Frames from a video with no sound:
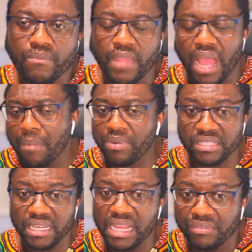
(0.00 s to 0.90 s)
I
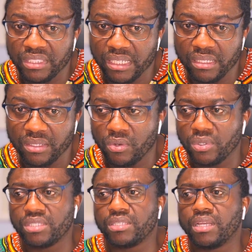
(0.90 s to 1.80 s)
personally haven't taken the
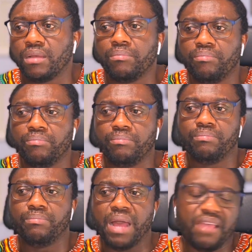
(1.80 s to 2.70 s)
course.
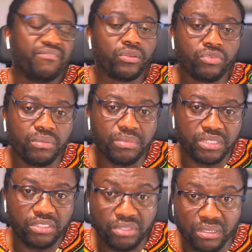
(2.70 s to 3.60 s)
I've looked at the
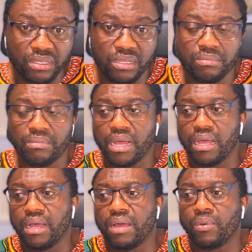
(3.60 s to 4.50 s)
material,
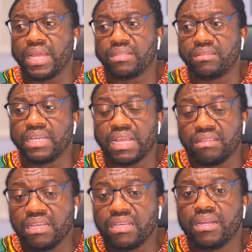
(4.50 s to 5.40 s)
and what I
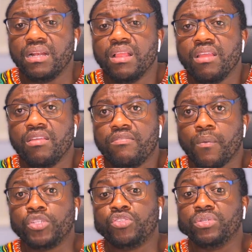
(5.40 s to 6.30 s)
think for
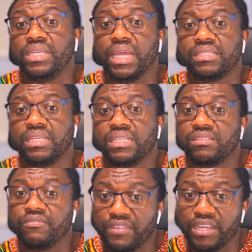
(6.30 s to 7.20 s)
what you get, it's
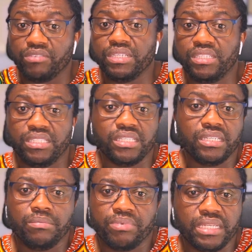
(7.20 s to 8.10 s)
very decently
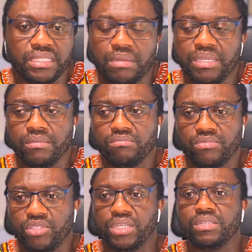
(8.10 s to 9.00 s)
priced. I mean,
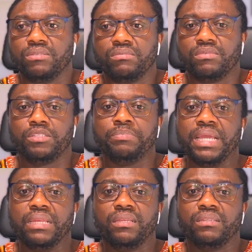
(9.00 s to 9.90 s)
you can
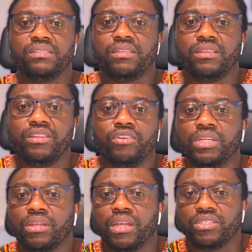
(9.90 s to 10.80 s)
spend
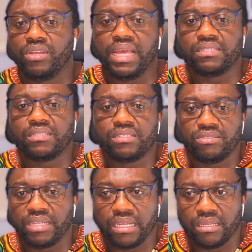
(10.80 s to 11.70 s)
$300 or less to
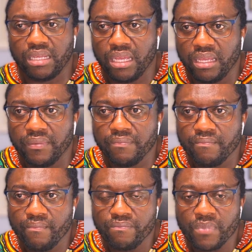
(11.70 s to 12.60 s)
get a
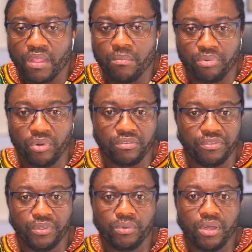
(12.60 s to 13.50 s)
broad
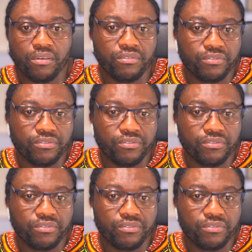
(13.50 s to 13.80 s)
view of